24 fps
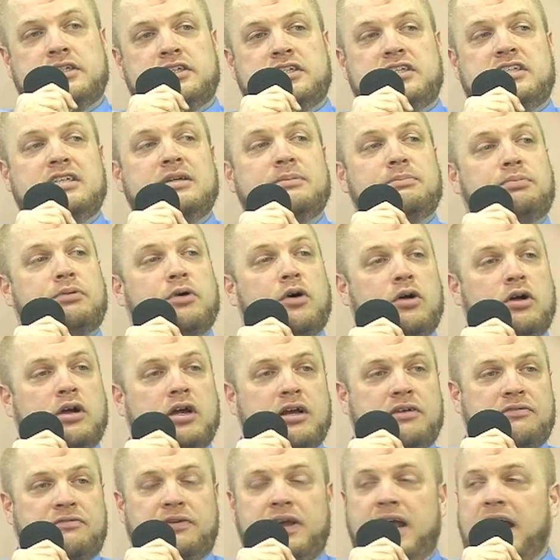She broke
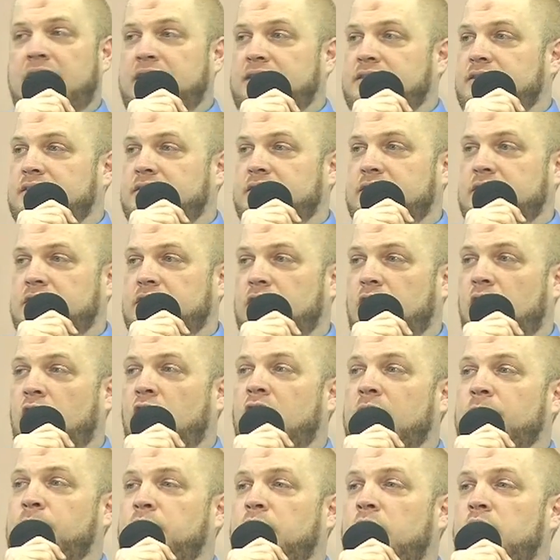her fast
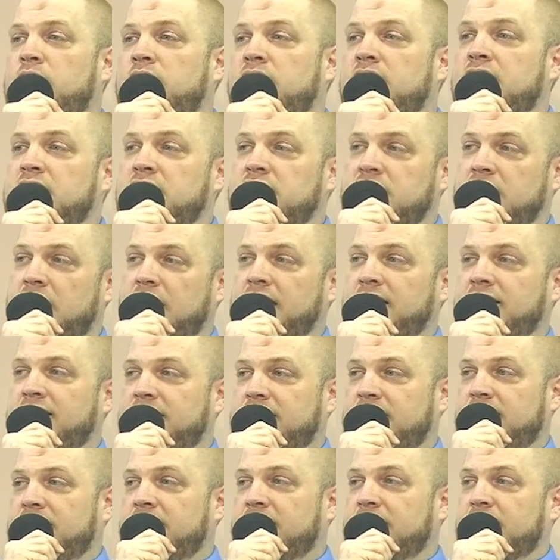on protein
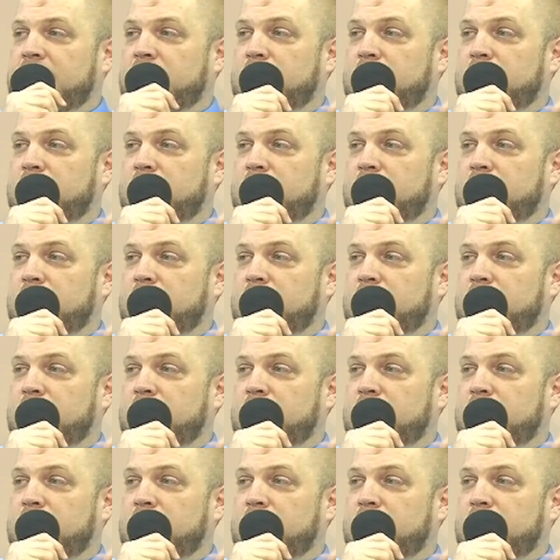shakes.